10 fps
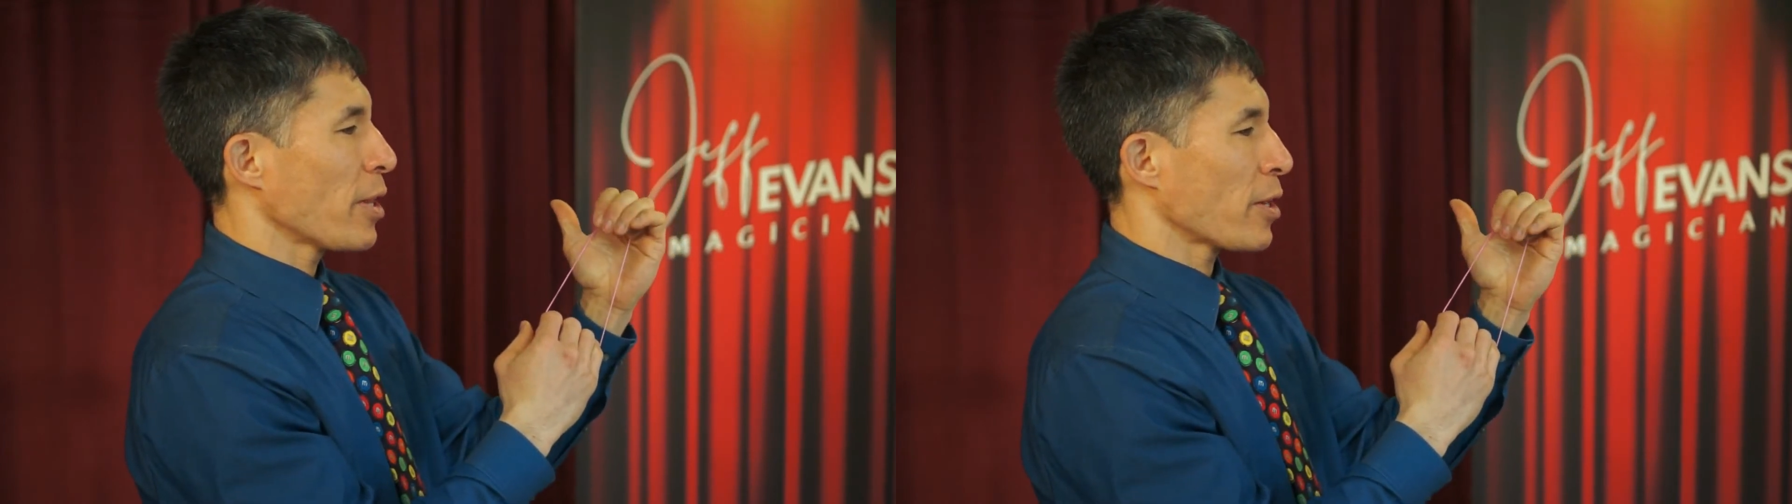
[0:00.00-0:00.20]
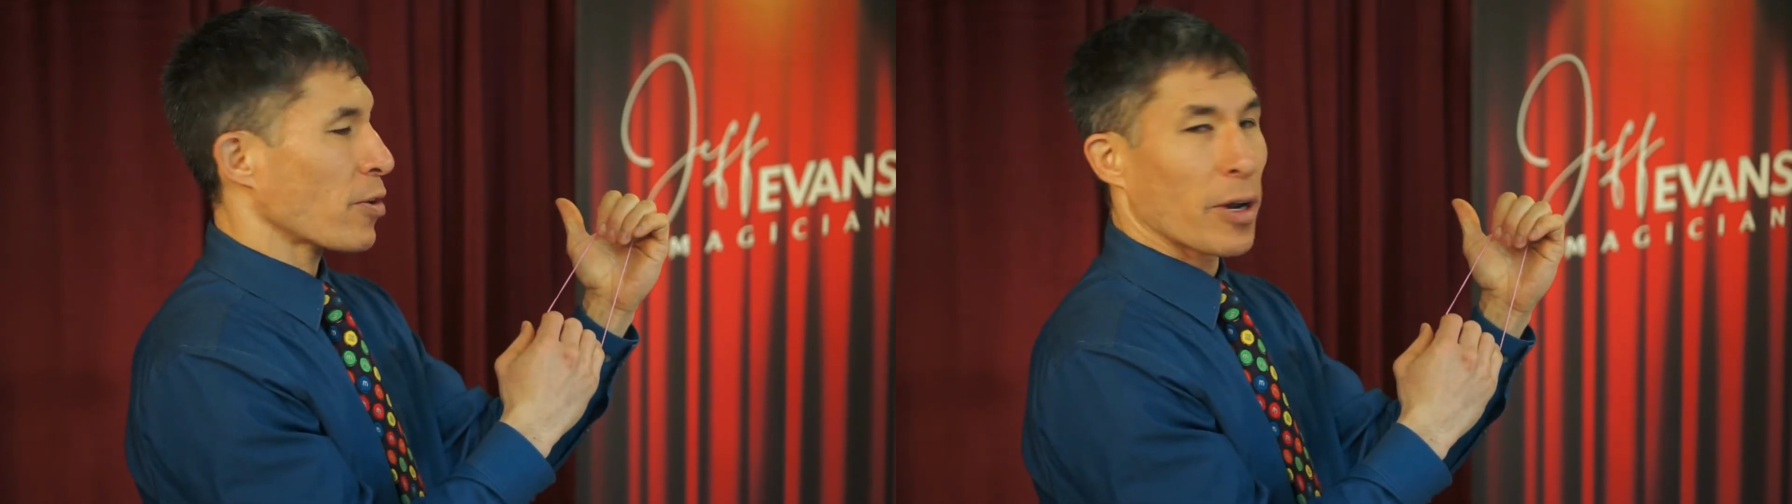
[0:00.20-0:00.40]

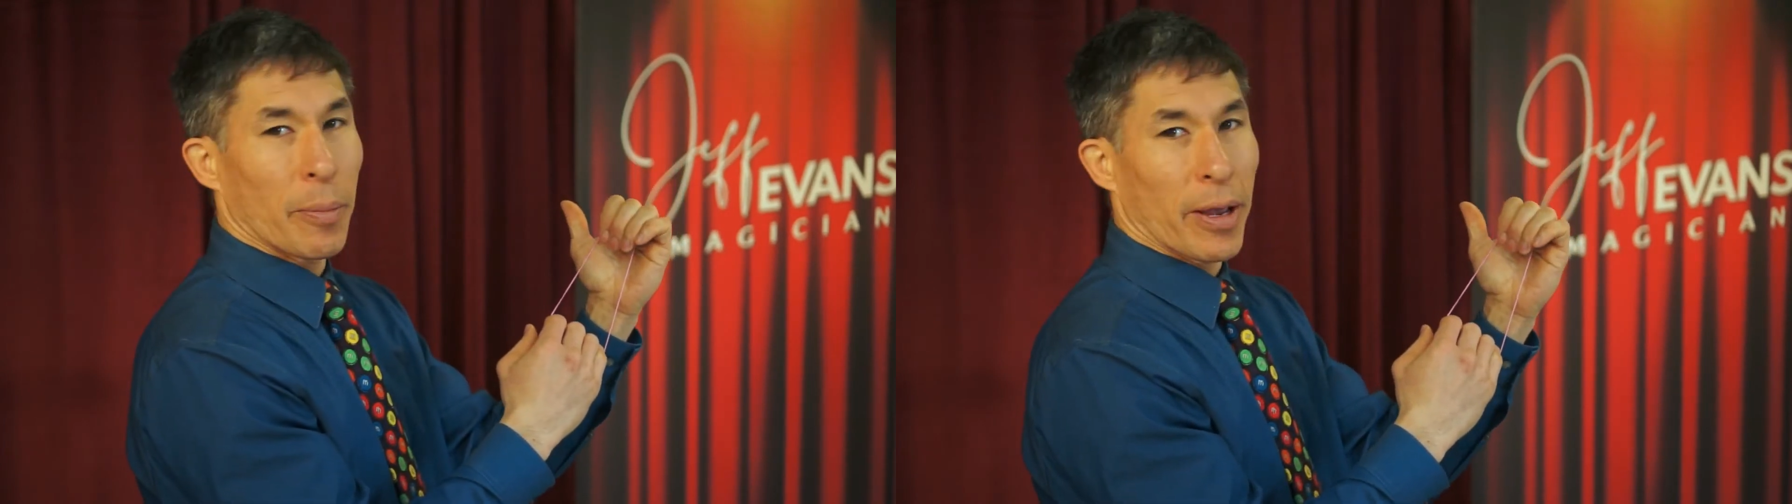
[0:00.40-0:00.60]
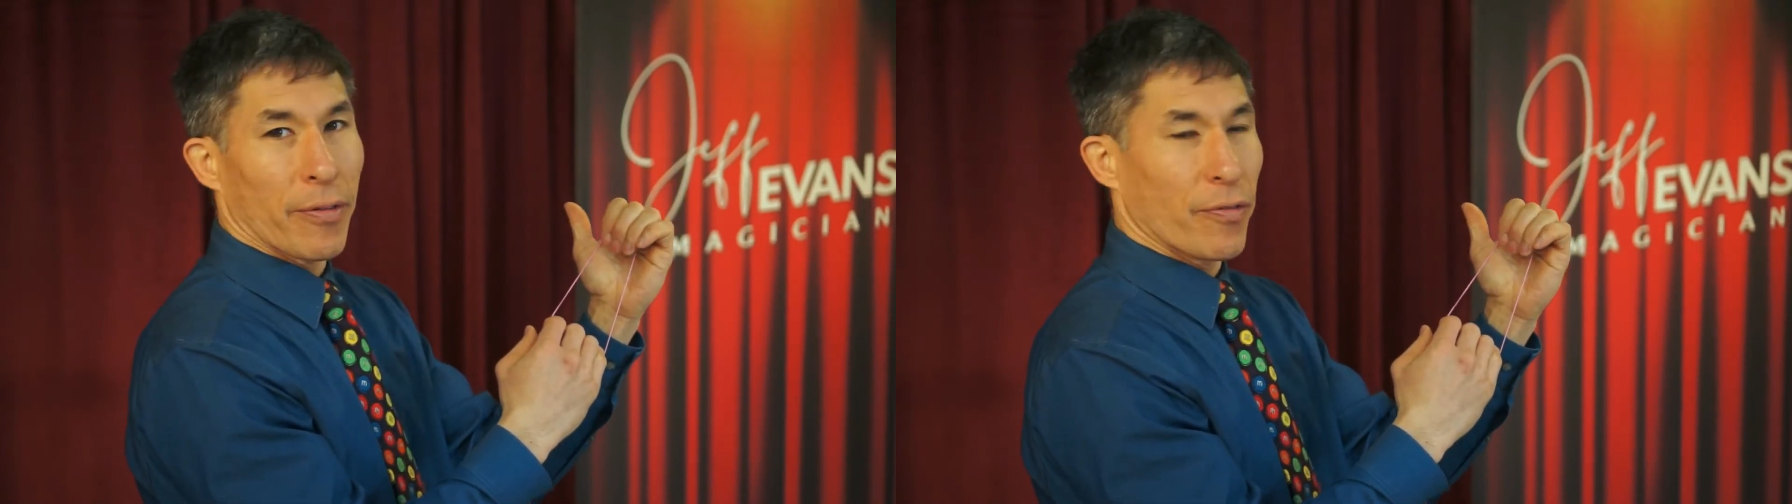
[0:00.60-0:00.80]
like you're going to
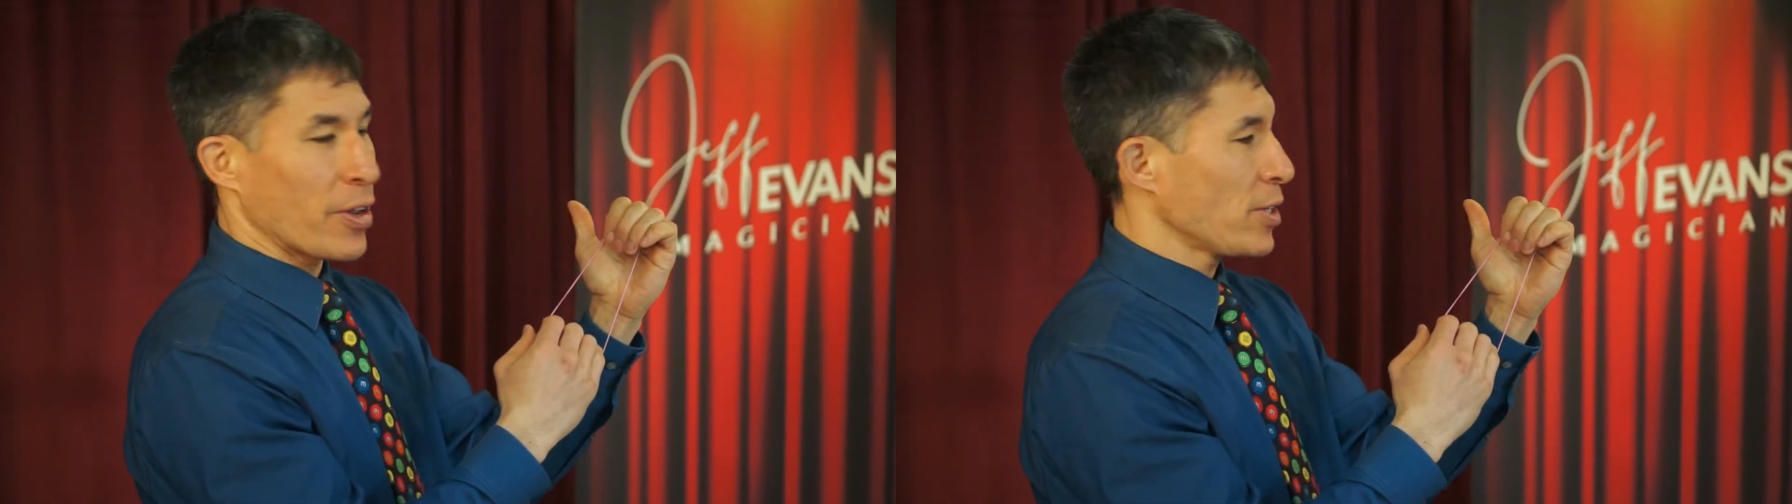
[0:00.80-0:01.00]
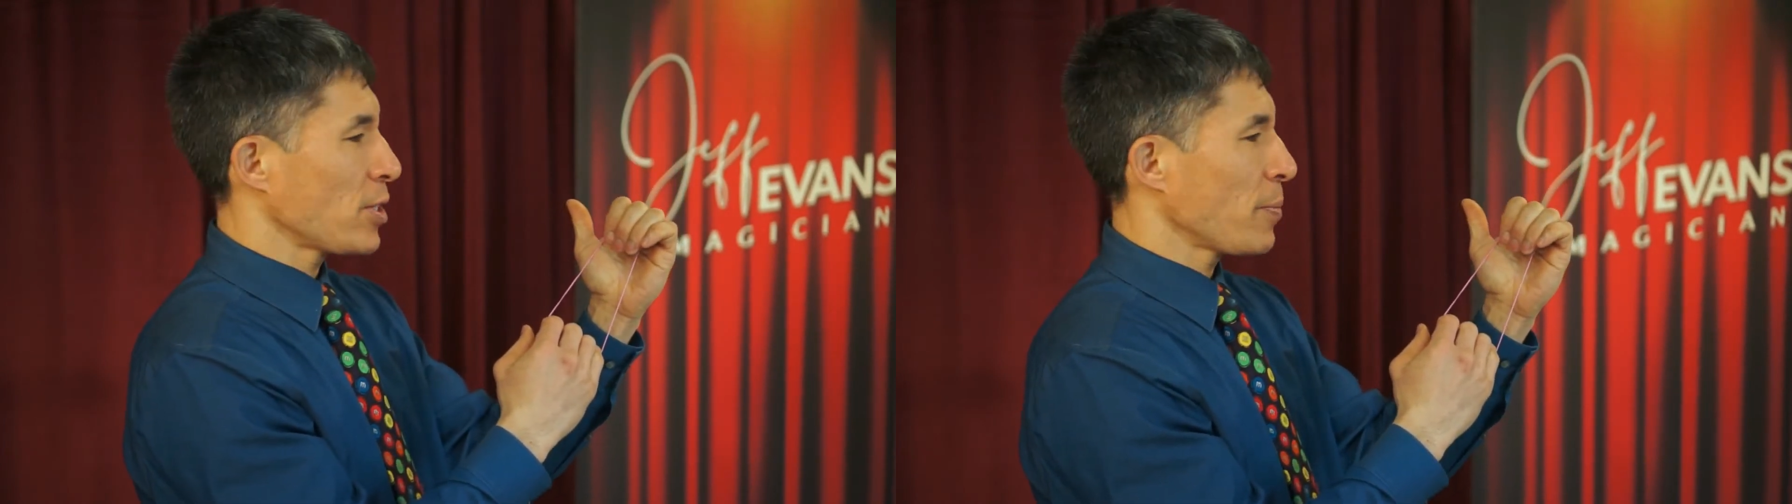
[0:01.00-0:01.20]
make a
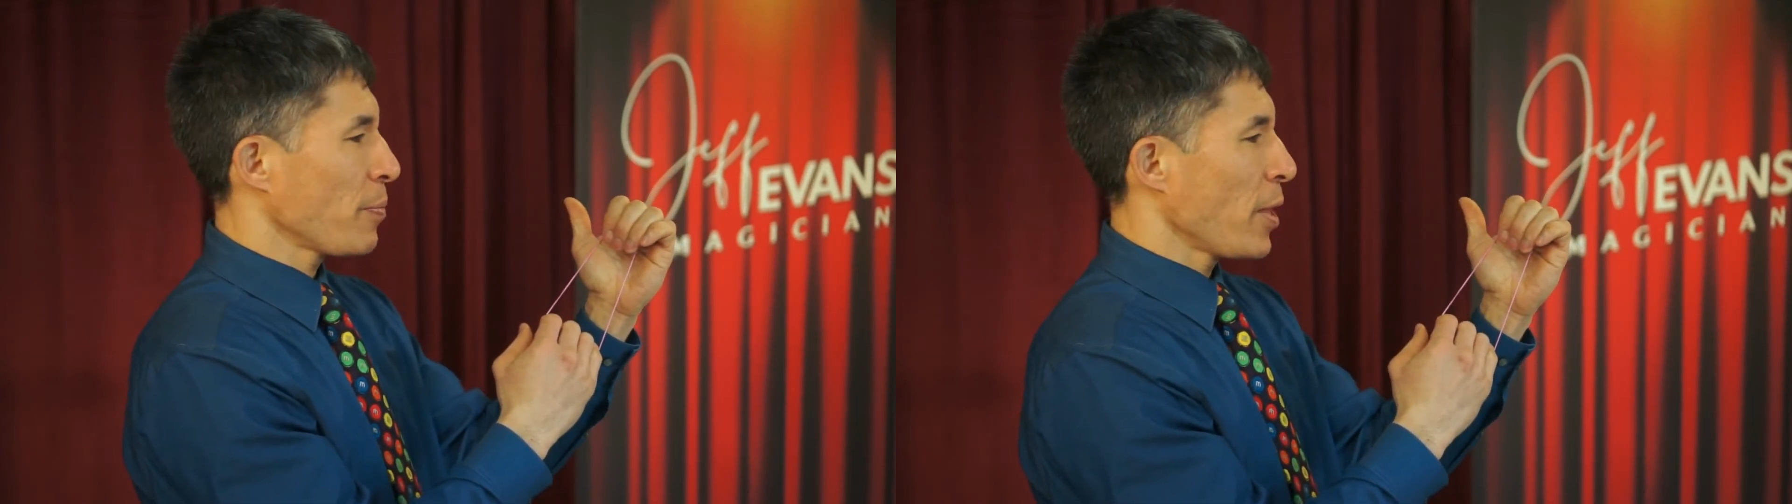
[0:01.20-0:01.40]
fist,